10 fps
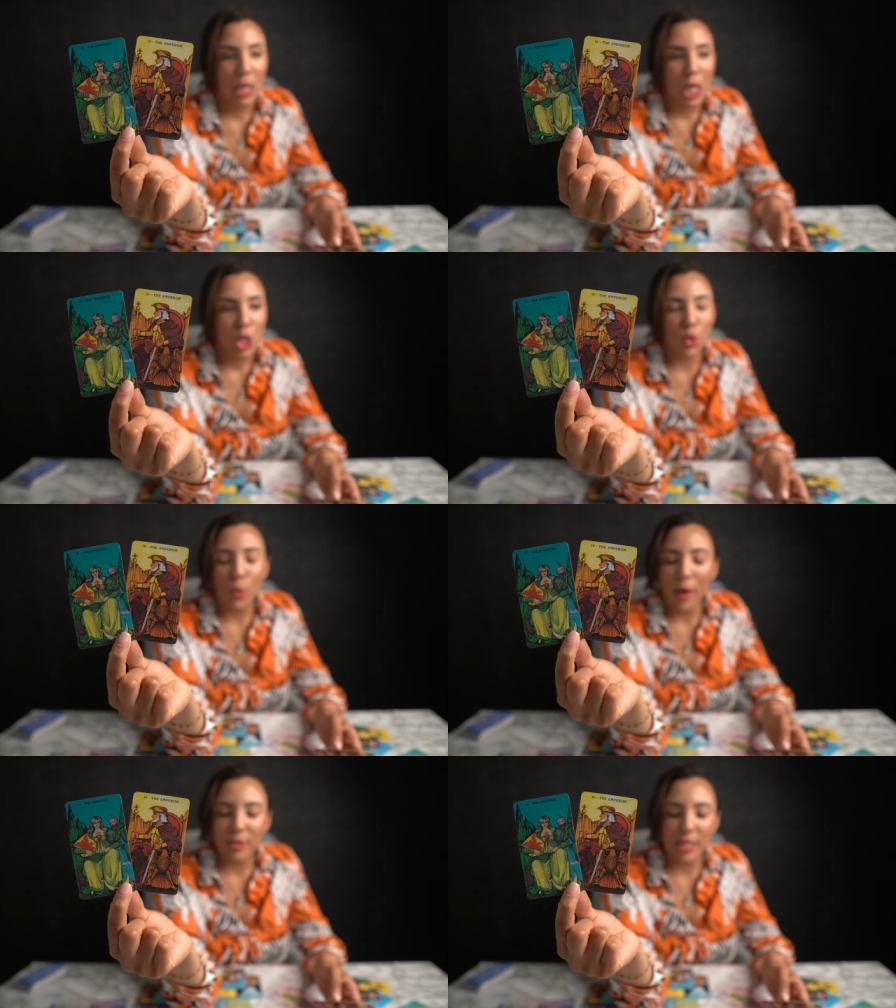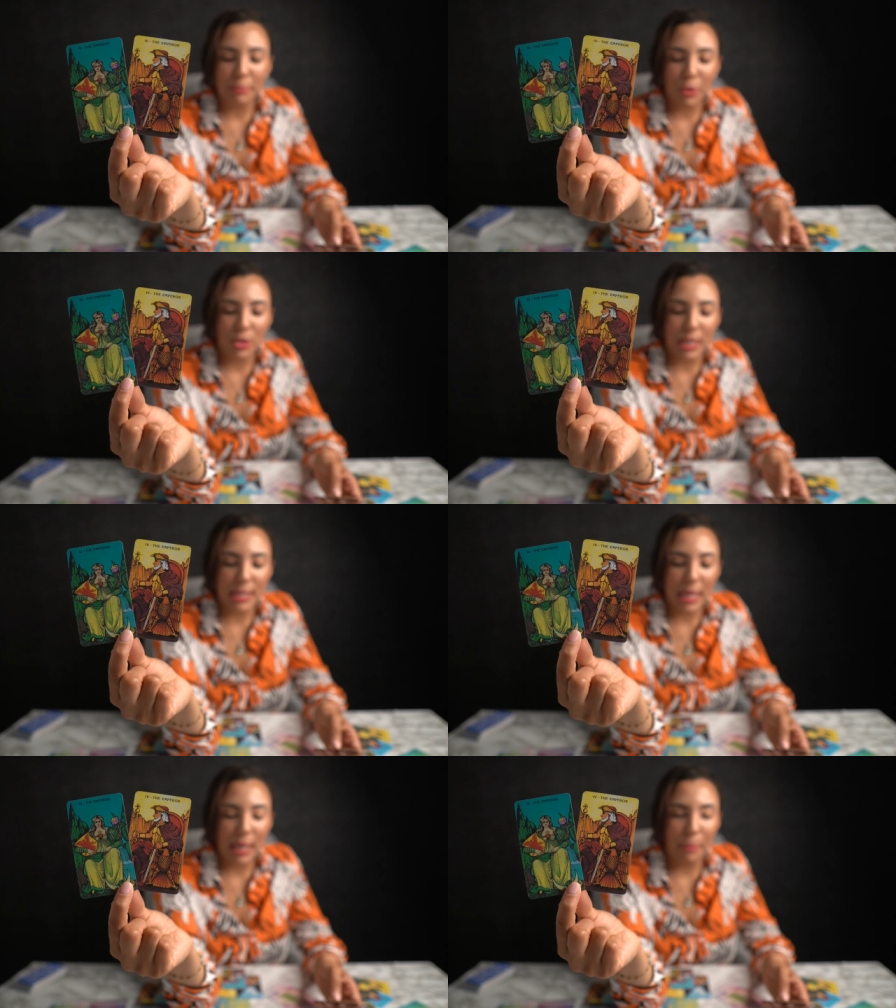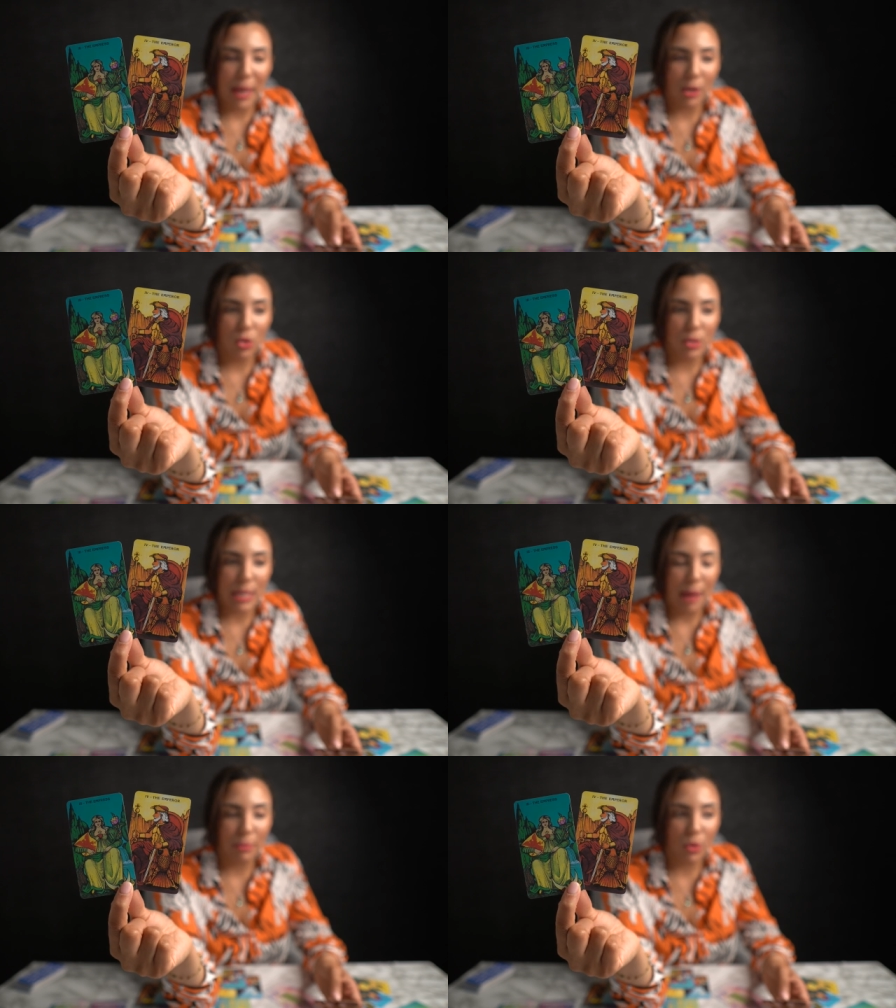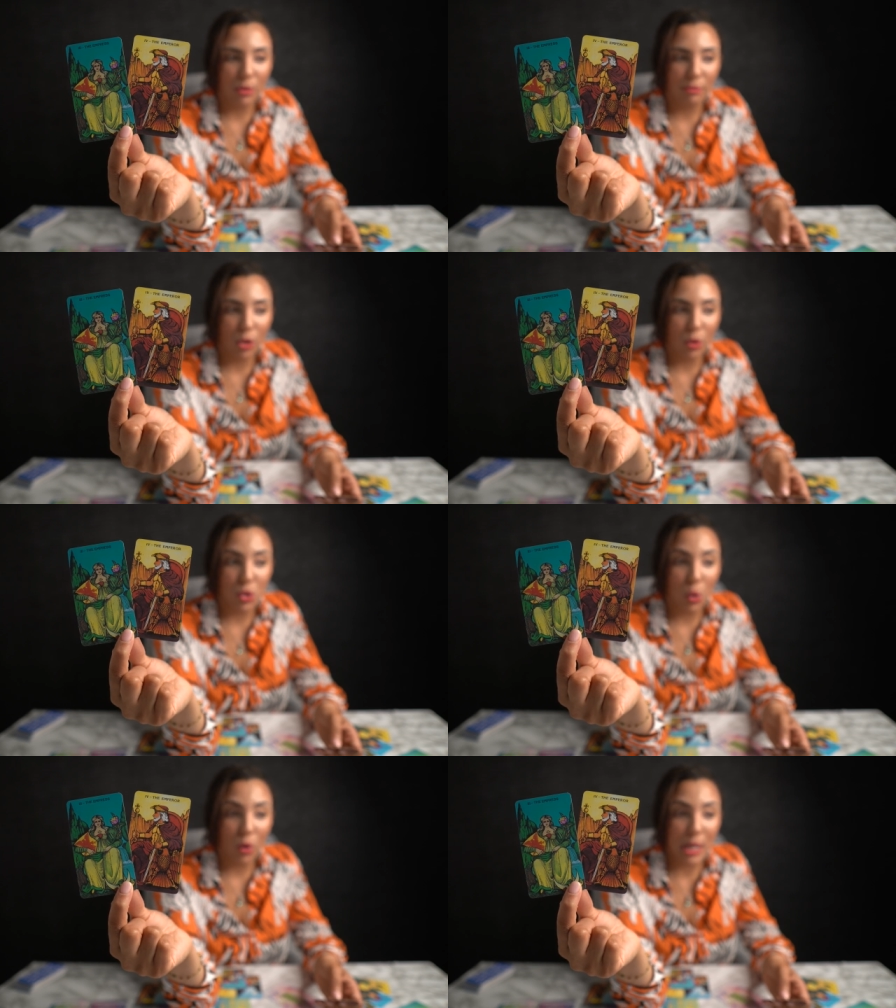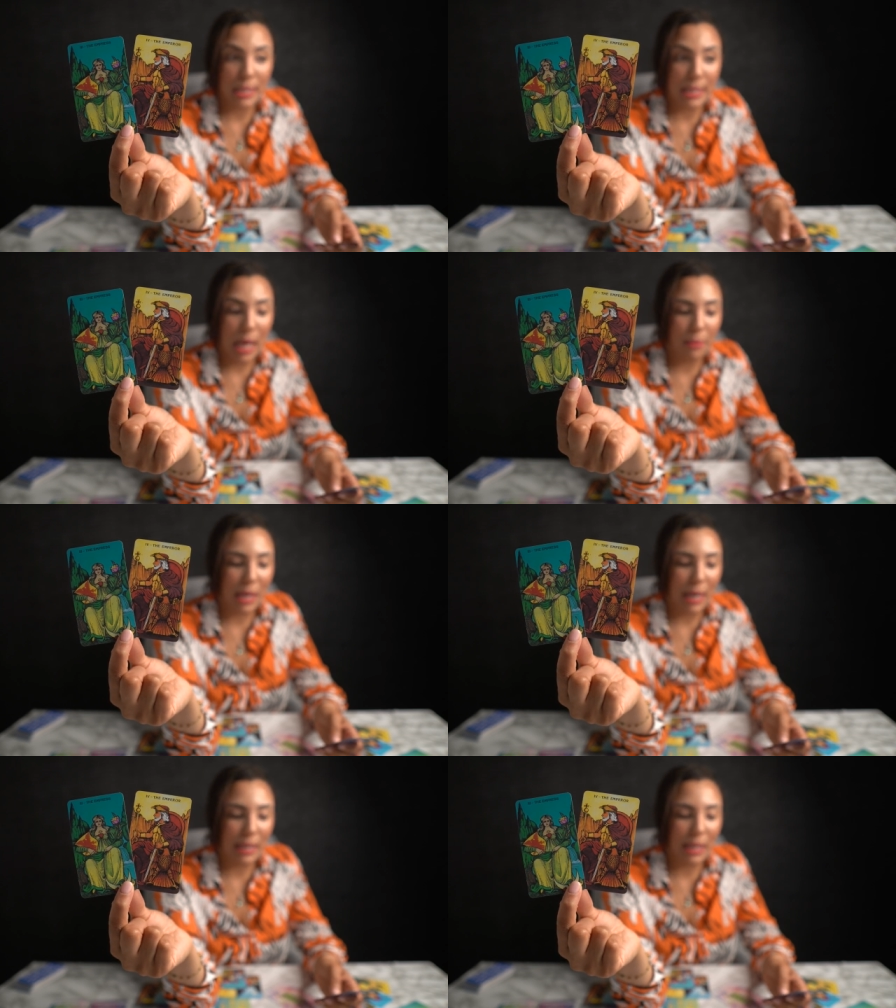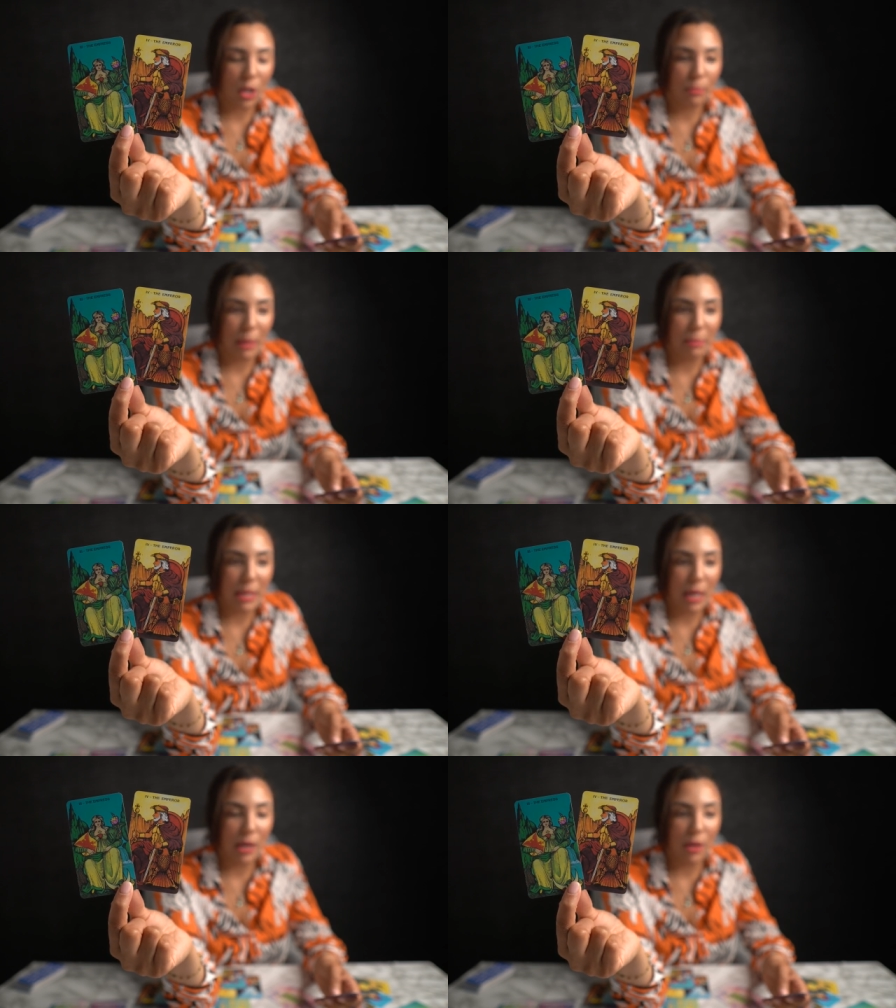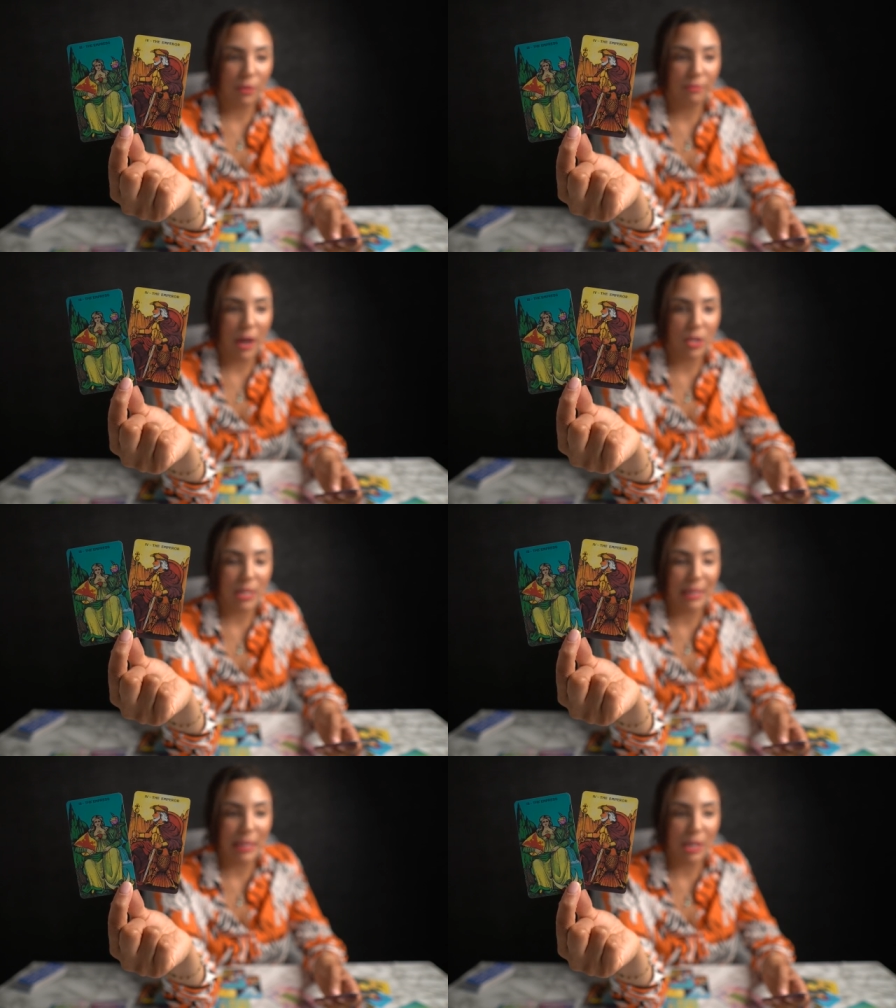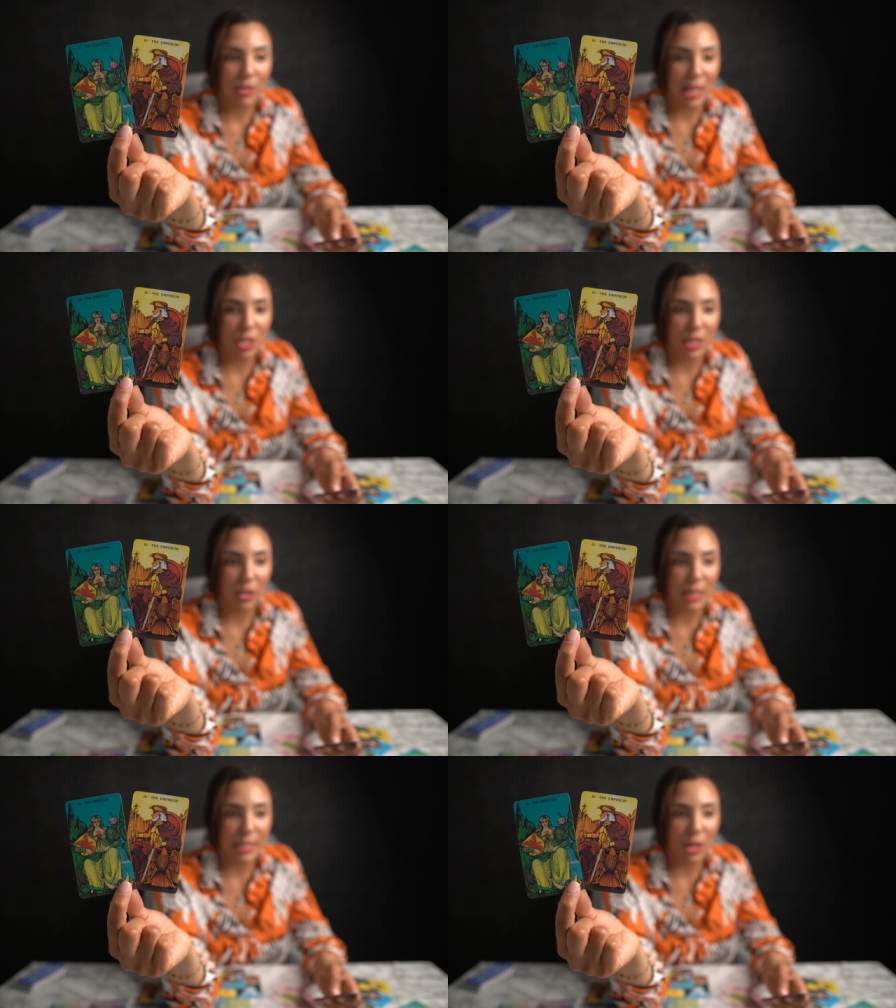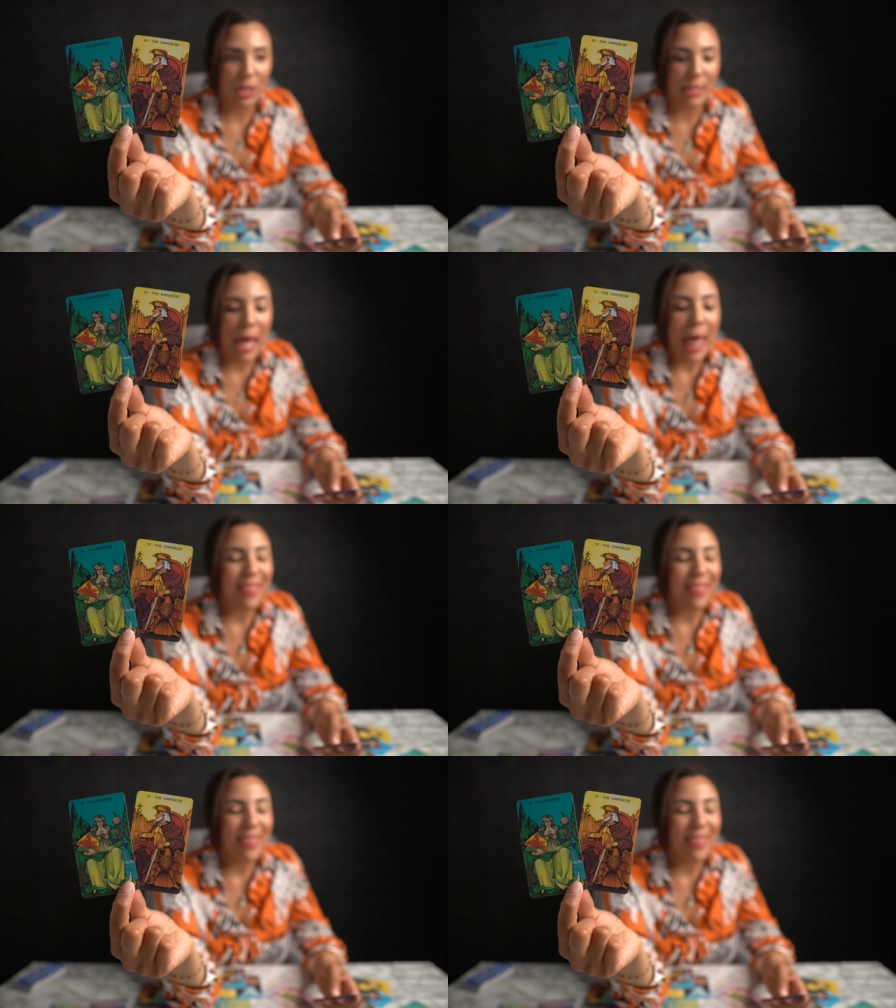So whoever this person is, King of Pentacles, Capricorn, Virgo, Taurus, I'm getting here, maybe another fire sign, Leo, Sagittarius, Aries.